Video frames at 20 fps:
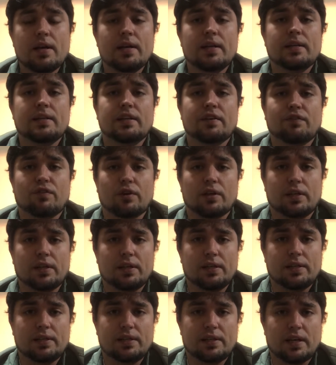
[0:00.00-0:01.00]
different
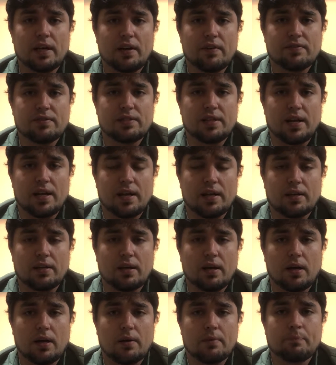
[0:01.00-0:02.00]
ETFs and
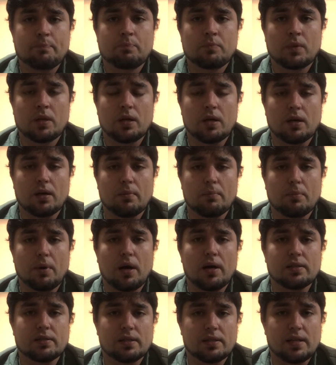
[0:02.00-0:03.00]

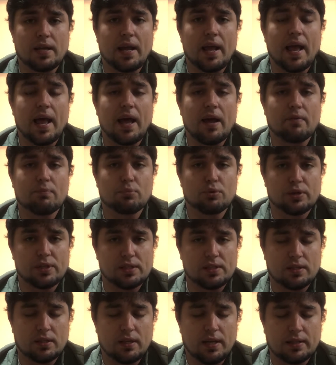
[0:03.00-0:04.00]
bonds that they have
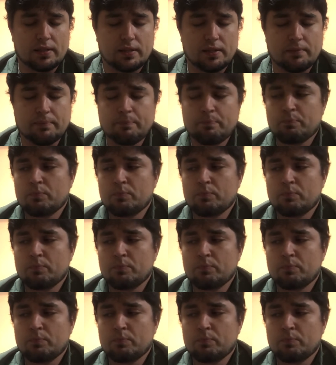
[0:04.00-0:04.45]
pre-selected.